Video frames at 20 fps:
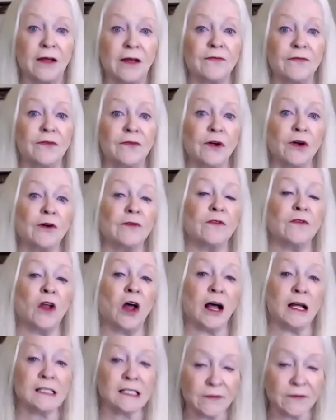fear of
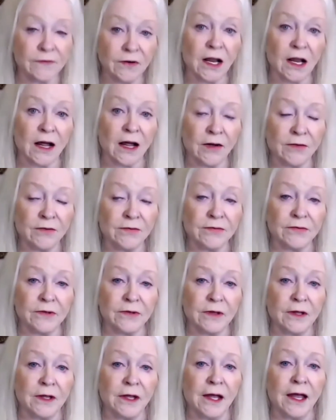loss of love.
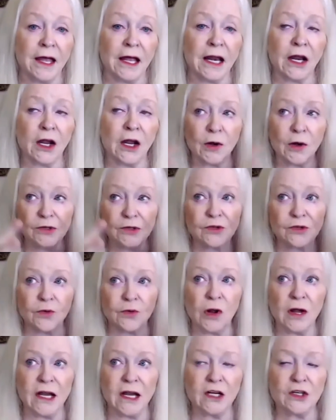And he goes
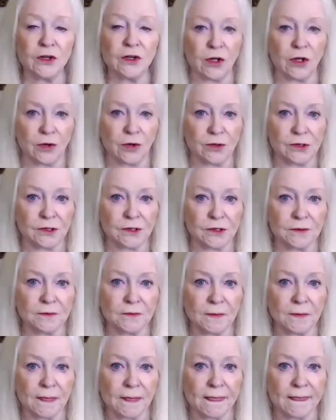through each of those.
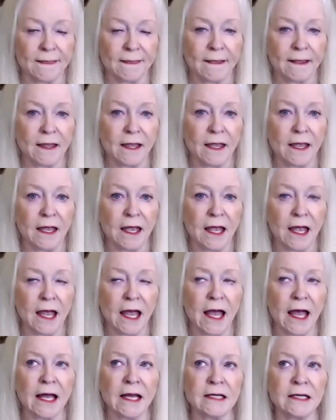
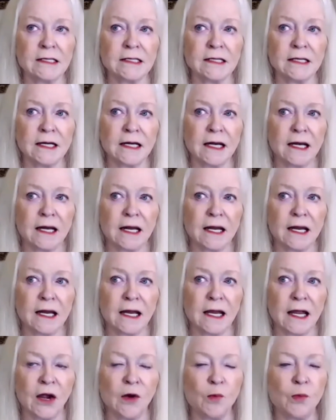And
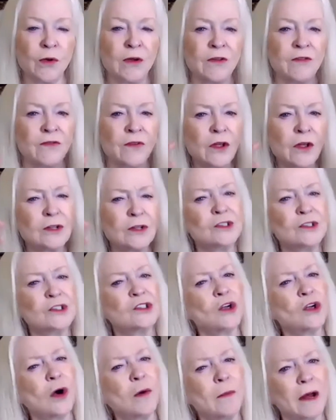it reveals
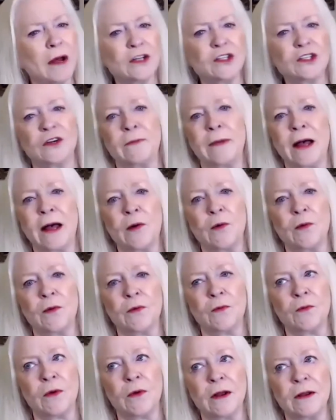so much about
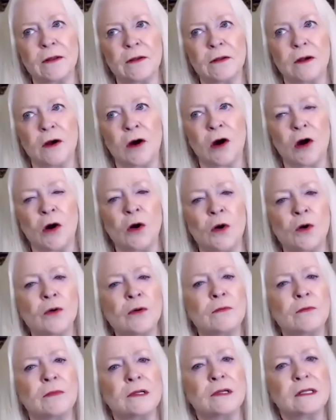what our
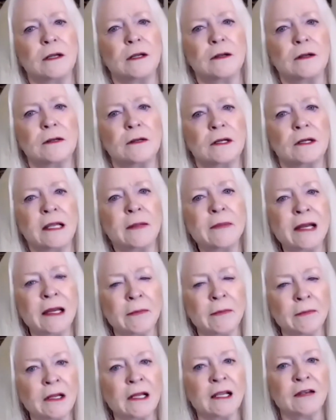own
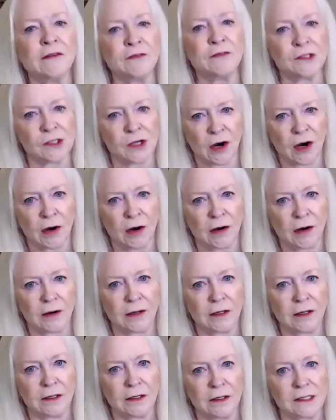limiting beliefs are,
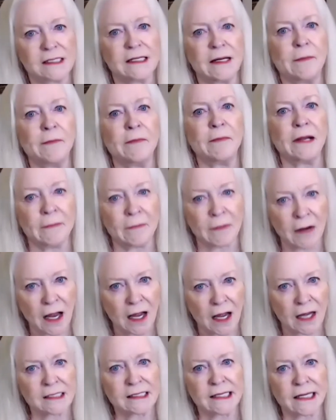stumbling
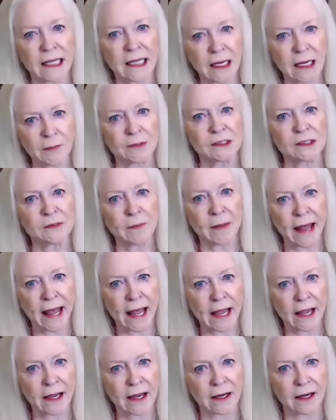blocks that keep us
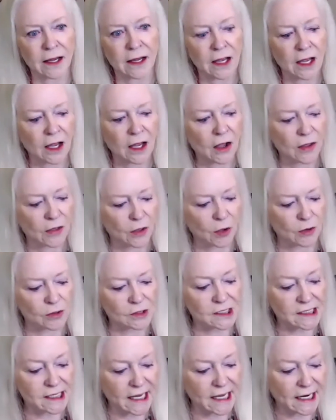back,
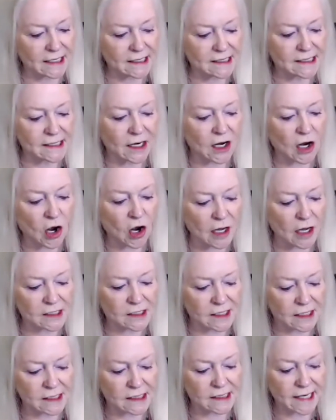those things that
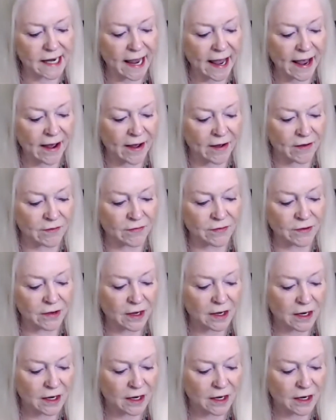cause us to have